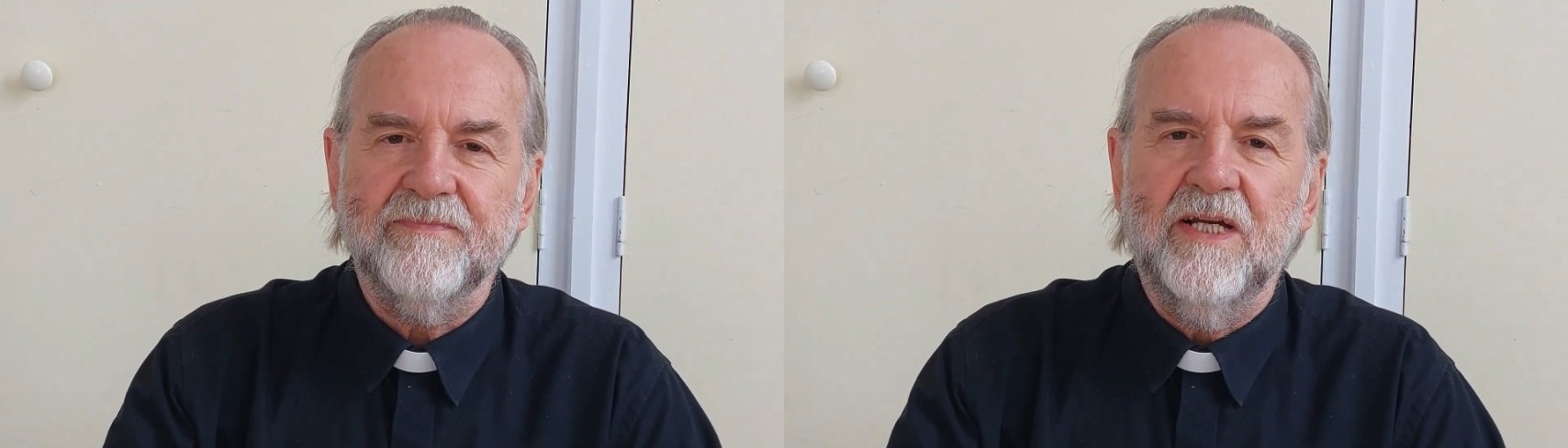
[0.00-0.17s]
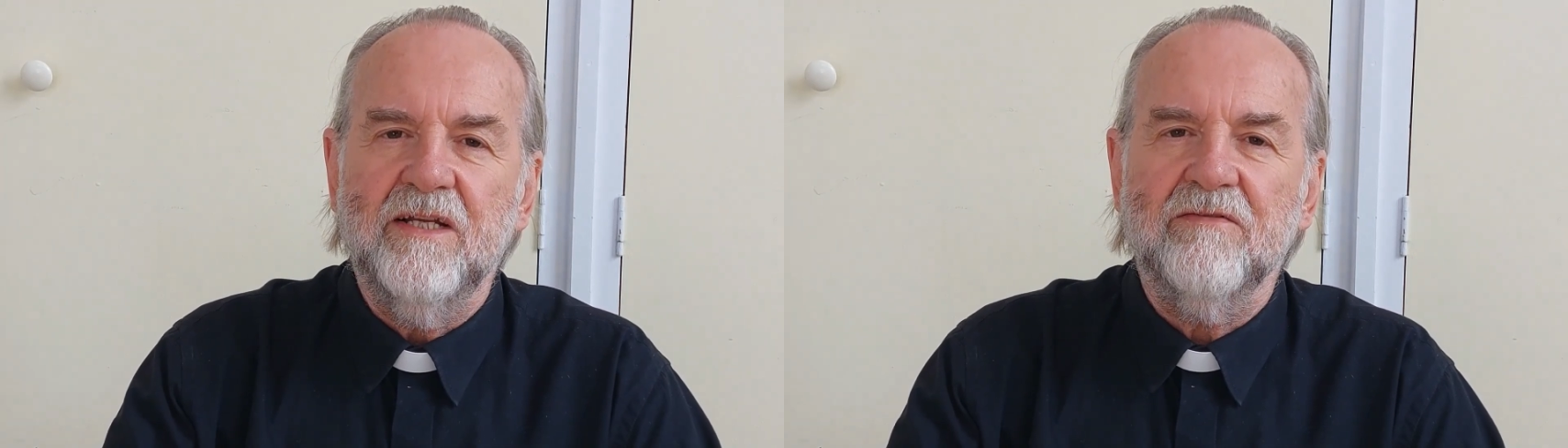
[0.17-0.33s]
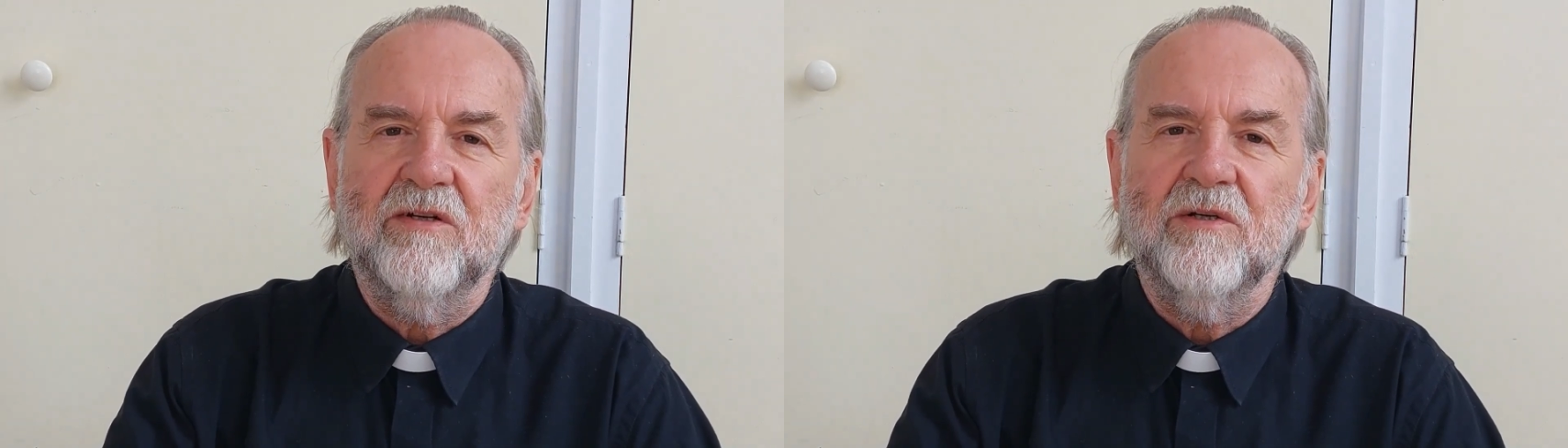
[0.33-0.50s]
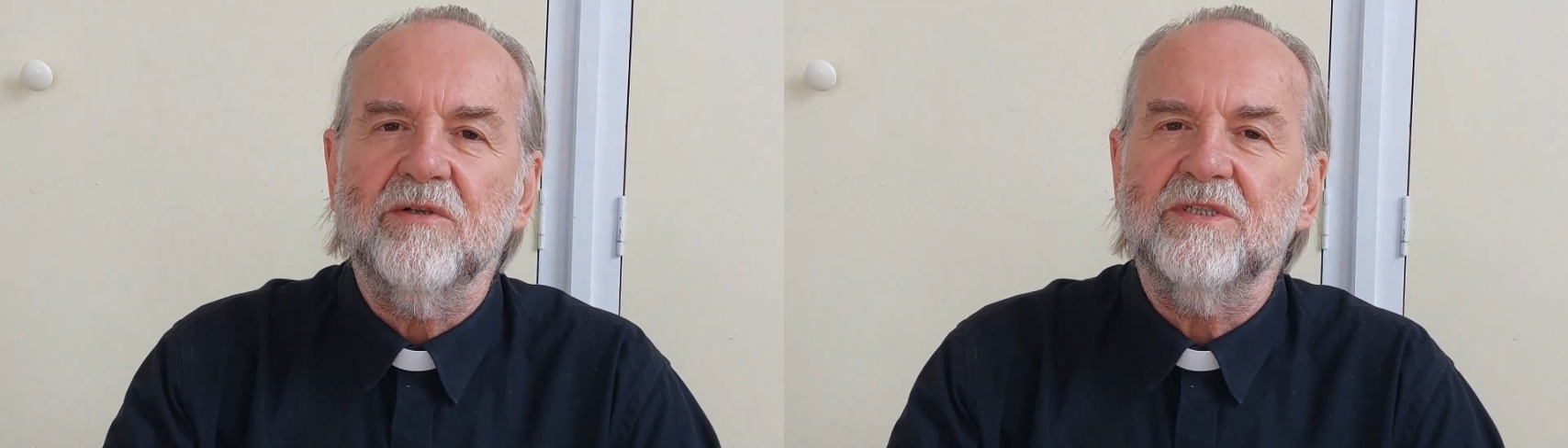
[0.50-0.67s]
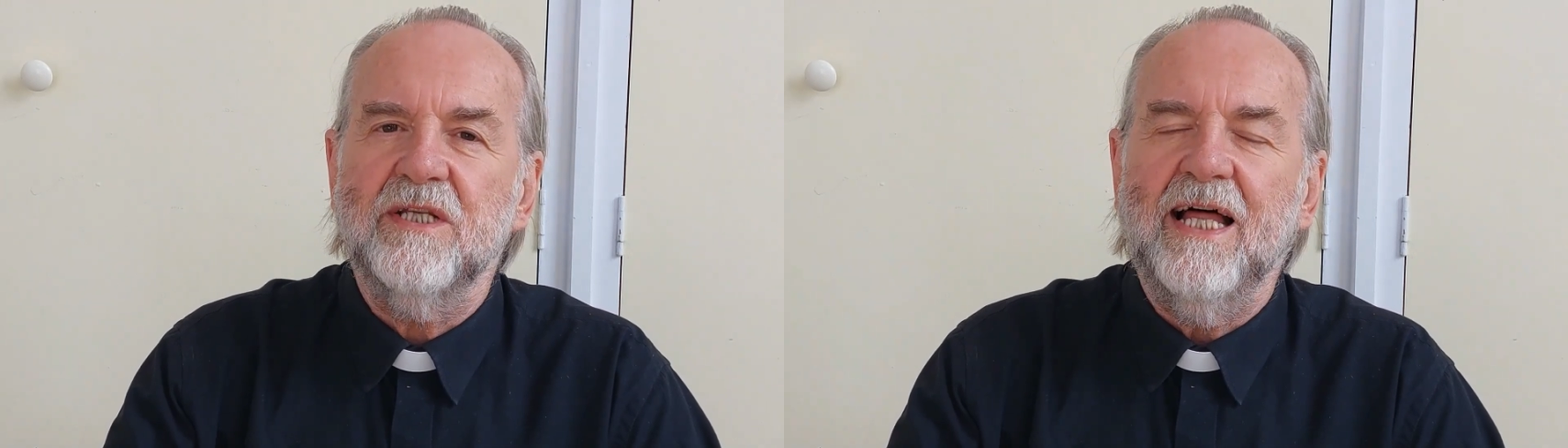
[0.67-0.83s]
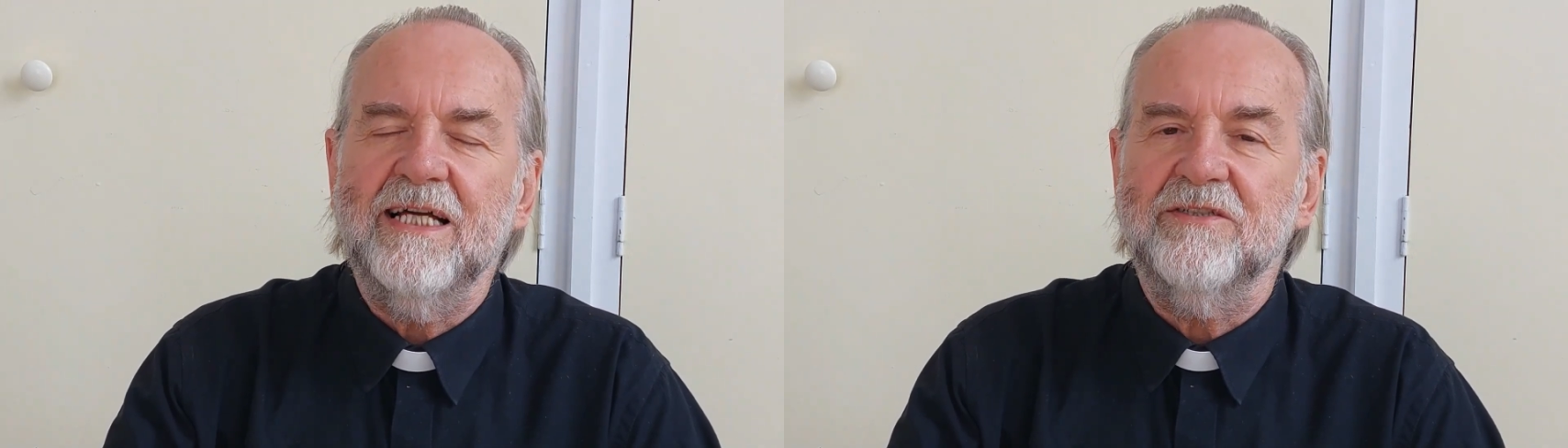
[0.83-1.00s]
and of
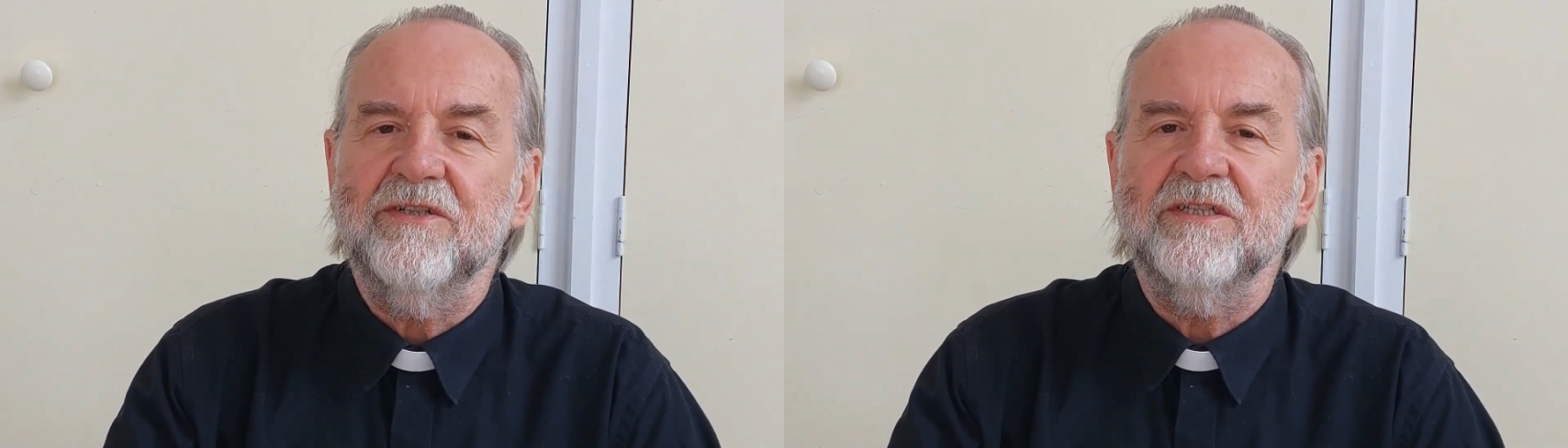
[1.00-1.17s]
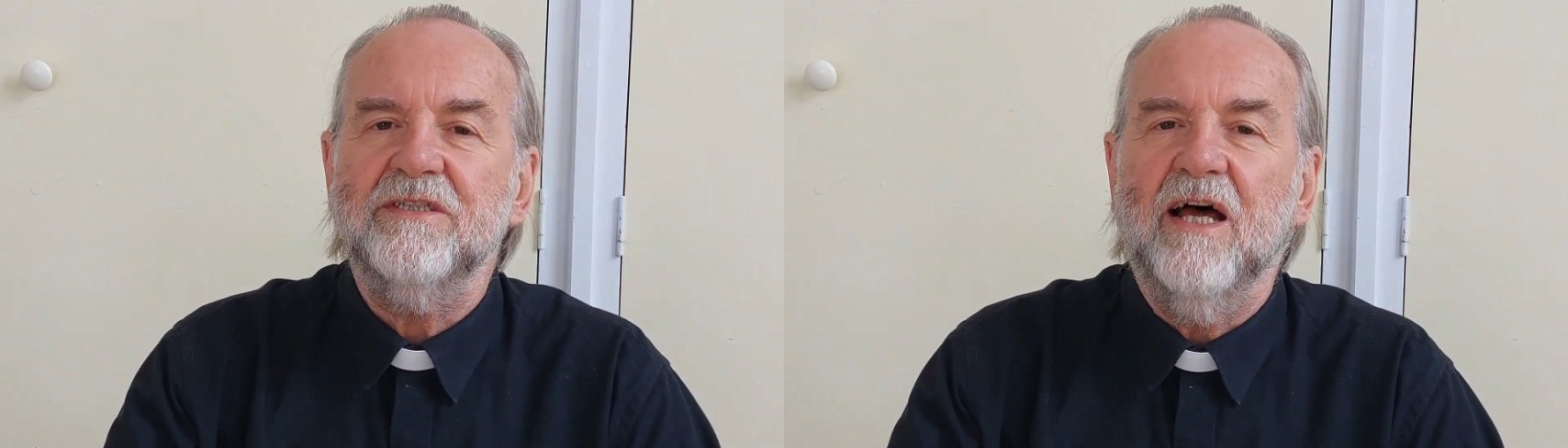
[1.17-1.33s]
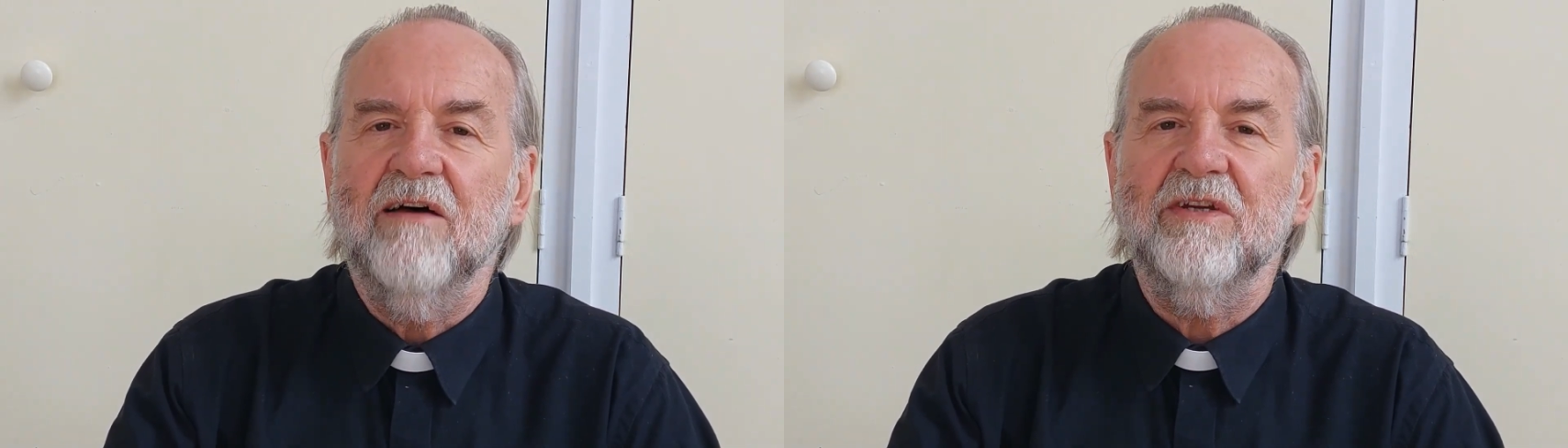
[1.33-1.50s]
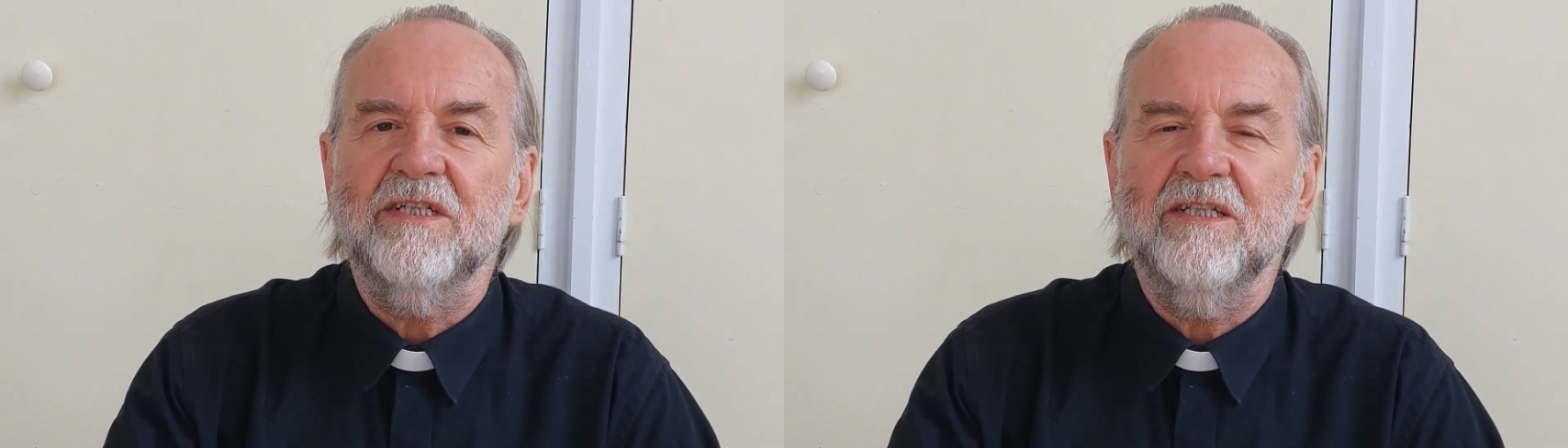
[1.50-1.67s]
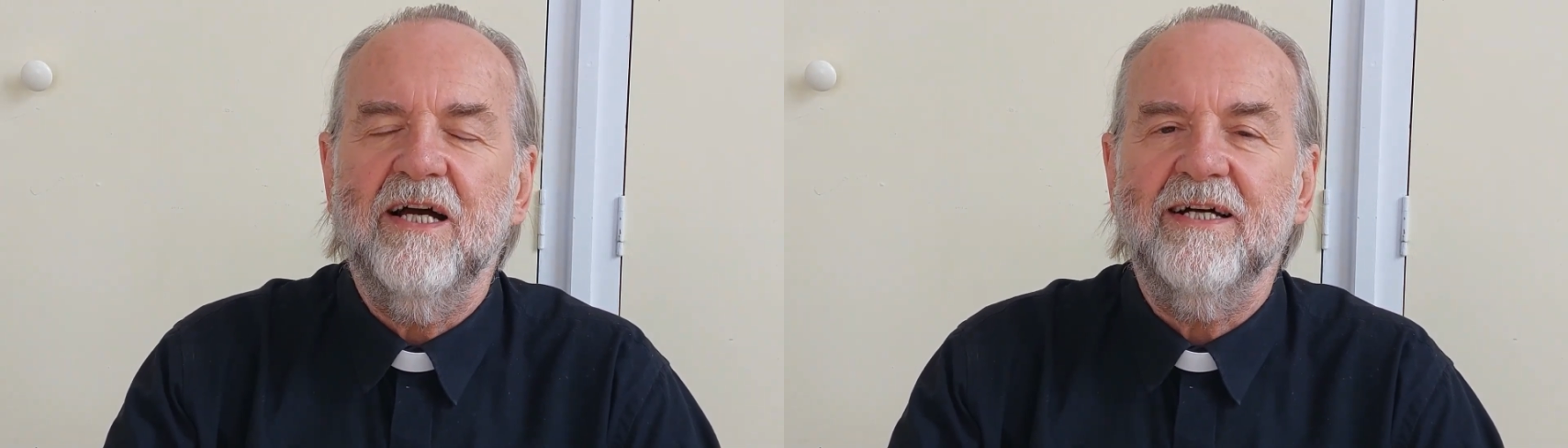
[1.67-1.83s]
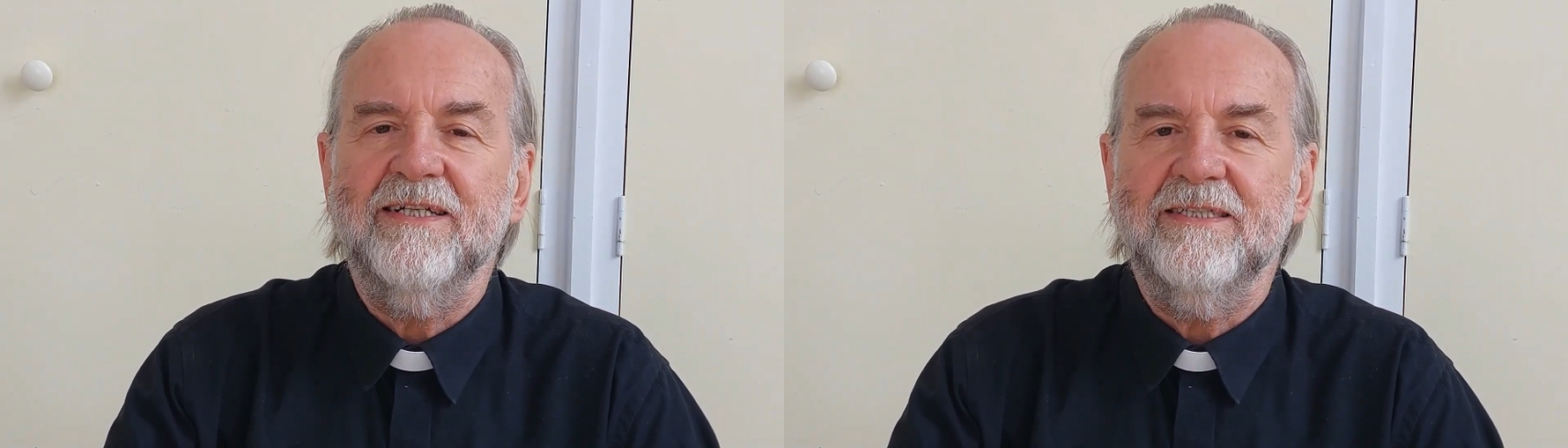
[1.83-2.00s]
course Lazarus having
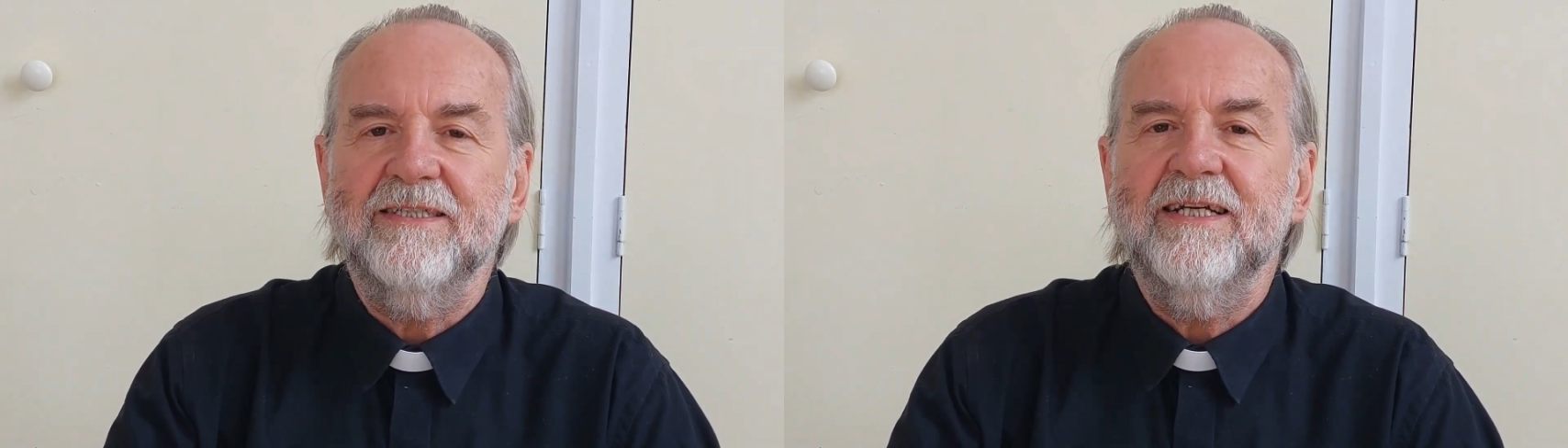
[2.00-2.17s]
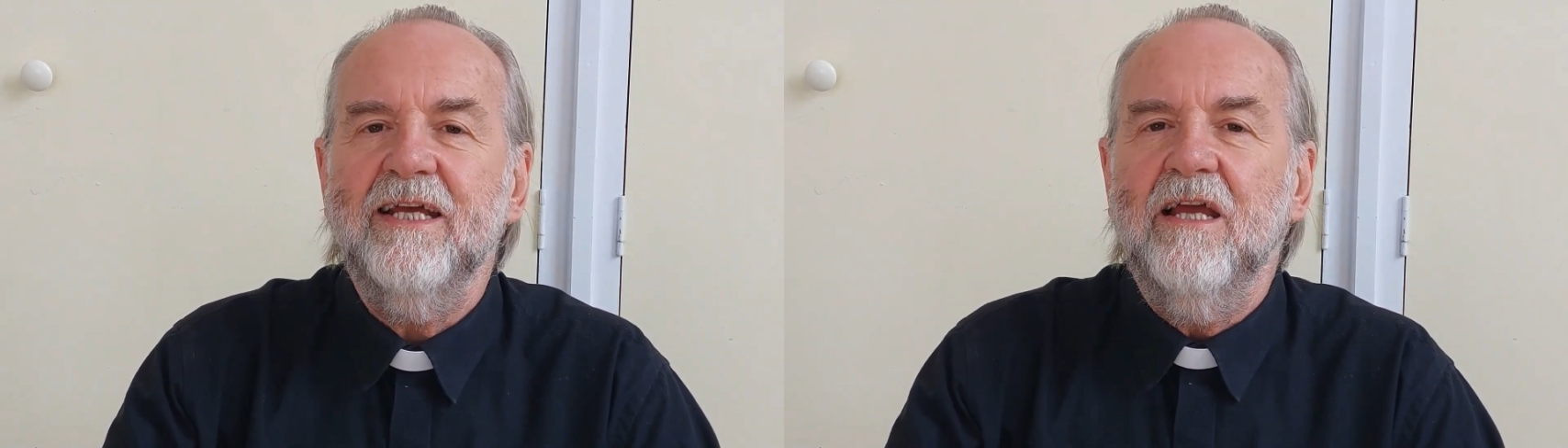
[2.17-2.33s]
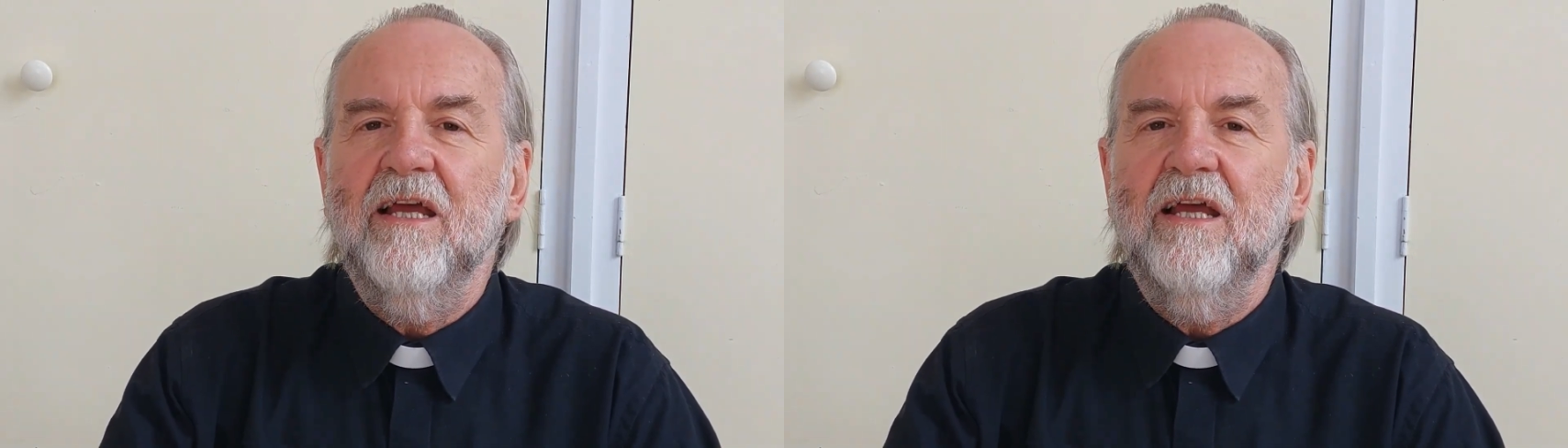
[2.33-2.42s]
died,